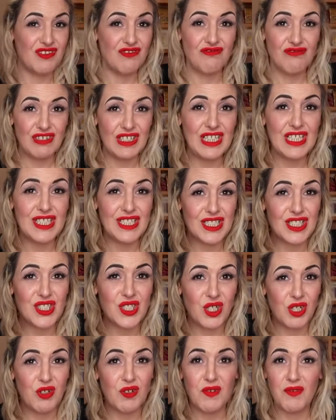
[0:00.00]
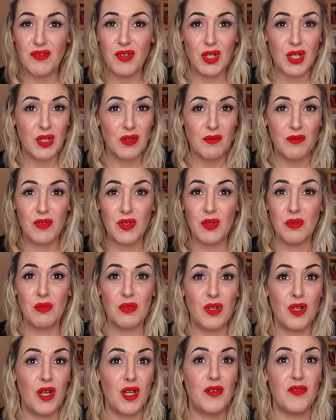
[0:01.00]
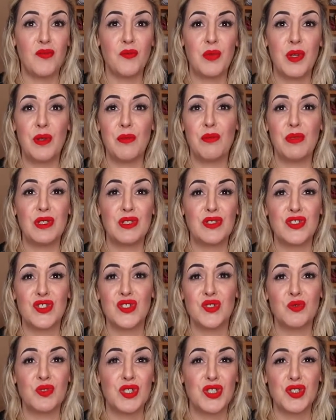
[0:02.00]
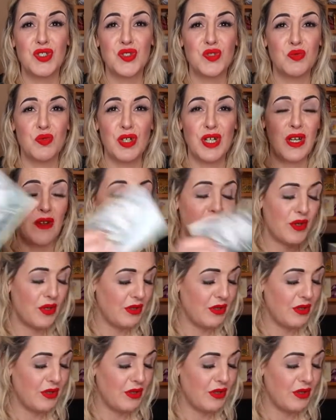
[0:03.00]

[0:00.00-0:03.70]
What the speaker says: They're really distorted fucking view of life, people, situations, whatever.